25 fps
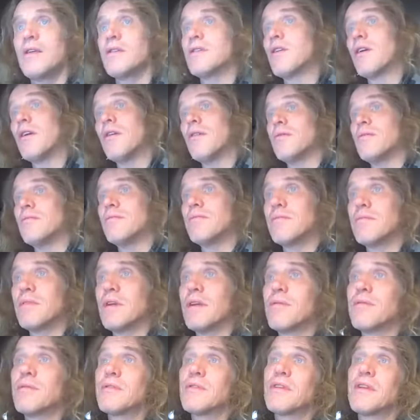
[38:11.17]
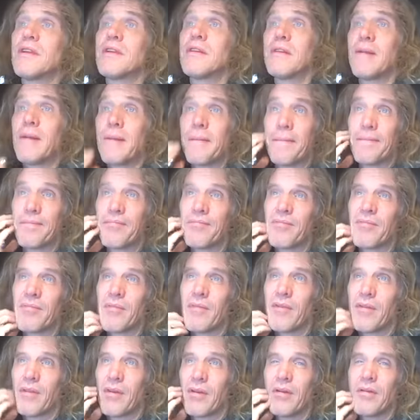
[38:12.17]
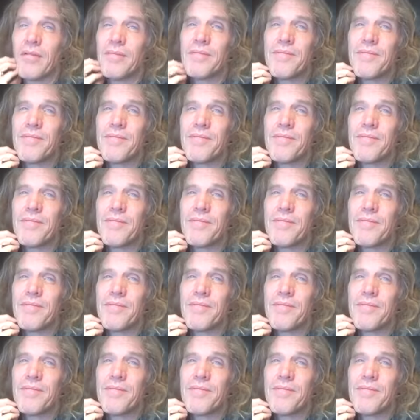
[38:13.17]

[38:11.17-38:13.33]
So, that was it. So,